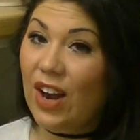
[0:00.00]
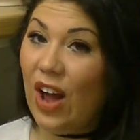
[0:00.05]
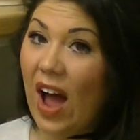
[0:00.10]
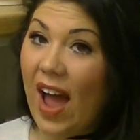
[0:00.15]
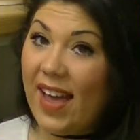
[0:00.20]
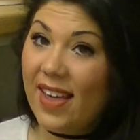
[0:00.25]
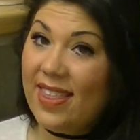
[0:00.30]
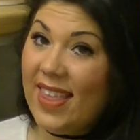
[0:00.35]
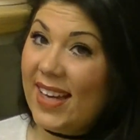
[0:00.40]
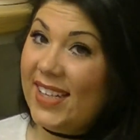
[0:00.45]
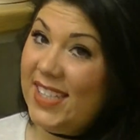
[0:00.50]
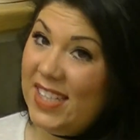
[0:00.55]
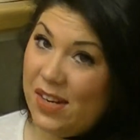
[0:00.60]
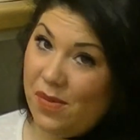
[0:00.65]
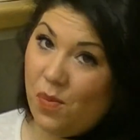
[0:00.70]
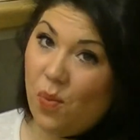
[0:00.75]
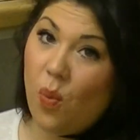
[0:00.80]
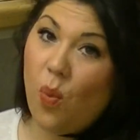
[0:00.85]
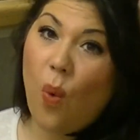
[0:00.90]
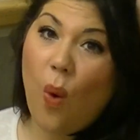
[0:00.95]
Like, they
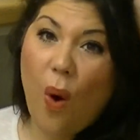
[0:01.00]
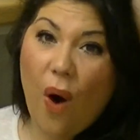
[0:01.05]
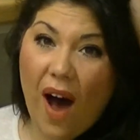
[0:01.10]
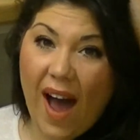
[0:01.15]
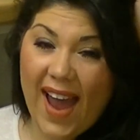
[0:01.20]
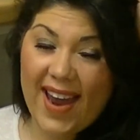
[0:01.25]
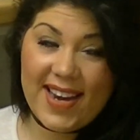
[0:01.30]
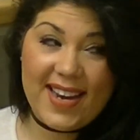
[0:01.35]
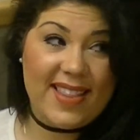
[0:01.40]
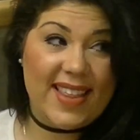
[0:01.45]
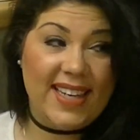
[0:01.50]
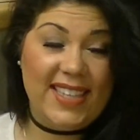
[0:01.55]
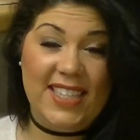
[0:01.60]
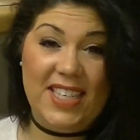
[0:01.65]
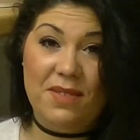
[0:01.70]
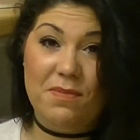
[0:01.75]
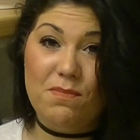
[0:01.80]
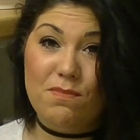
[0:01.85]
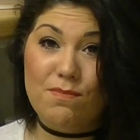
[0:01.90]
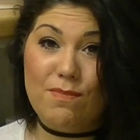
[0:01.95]
didn't whine, they
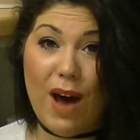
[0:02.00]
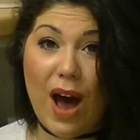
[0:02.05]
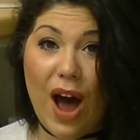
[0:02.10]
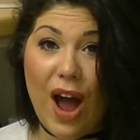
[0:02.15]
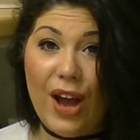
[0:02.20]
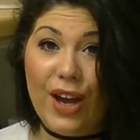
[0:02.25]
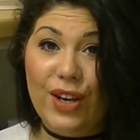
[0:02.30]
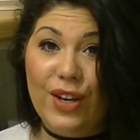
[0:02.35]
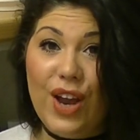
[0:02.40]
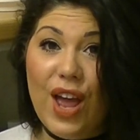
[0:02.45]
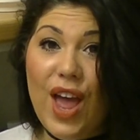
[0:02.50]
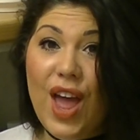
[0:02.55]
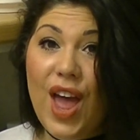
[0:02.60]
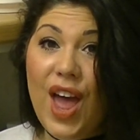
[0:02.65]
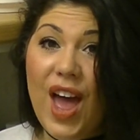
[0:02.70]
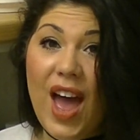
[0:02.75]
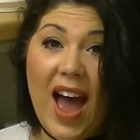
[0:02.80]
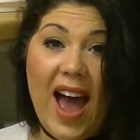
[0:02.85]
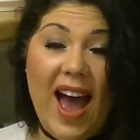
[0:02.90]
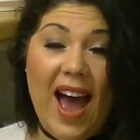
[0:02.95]
didn't moan,
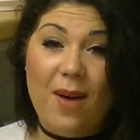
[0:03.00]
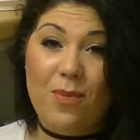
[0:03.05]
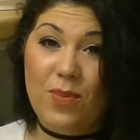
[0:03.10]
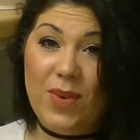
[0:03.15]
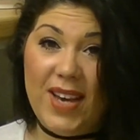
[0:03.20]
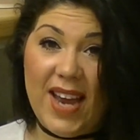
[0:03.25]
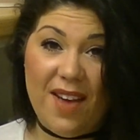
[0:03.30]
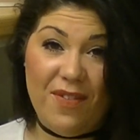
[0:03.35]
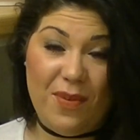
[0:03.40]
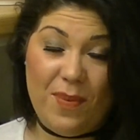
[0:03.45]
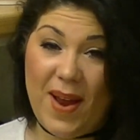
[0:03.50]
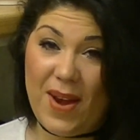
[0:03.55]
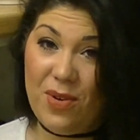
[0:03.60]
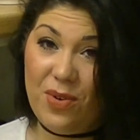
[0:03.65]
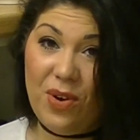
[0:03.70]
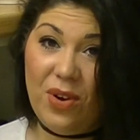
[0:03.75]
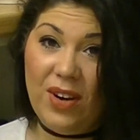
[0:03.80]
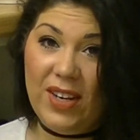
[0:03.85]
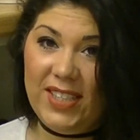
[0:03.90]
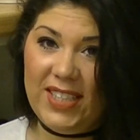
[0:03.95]
and we never went
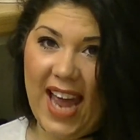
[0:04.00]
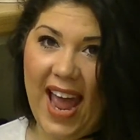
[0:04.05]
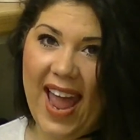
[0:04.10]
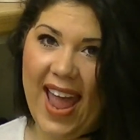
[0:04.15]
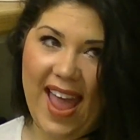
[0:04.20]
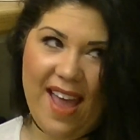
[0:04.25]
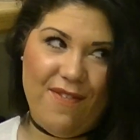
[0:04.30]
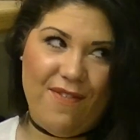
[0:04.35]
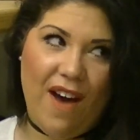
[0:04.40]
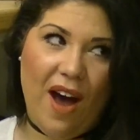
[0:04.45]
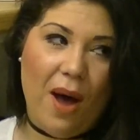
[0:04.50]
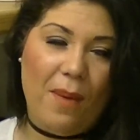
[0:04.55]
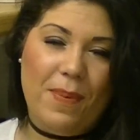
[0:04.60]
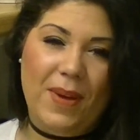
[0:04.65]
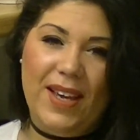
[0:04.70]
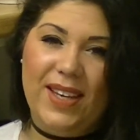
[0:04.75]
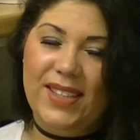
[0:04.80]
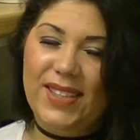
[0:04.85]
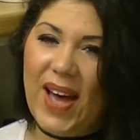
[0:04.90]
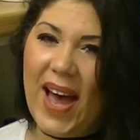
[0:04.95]
on holiday either
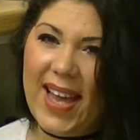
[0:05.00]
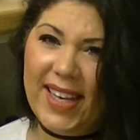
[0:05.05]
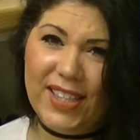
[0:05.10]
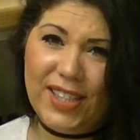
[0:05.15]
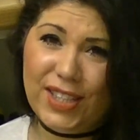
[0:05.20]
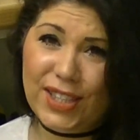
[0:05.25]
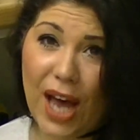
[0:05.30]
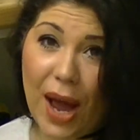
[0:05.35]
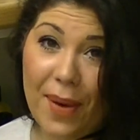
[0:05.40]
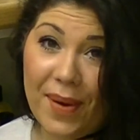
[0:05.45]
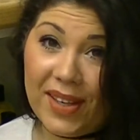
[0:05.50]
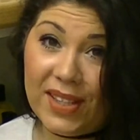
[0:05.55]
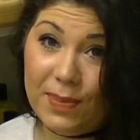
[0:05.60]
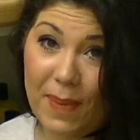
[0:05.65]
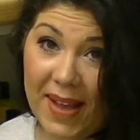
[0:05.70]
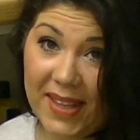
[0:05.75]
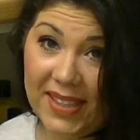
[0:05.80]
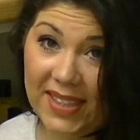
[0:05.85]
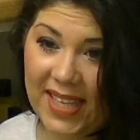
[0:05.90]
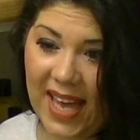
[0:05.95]
because that is so
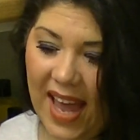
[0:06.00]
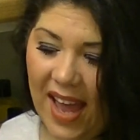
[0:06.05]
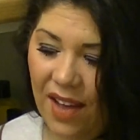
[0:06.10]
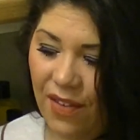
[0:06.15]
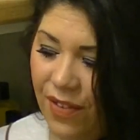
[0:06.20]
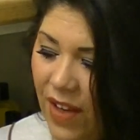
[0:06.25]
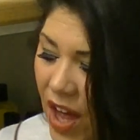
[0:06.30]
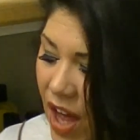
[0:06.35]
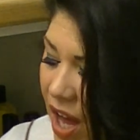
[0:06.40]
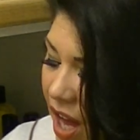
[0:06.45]
expensive.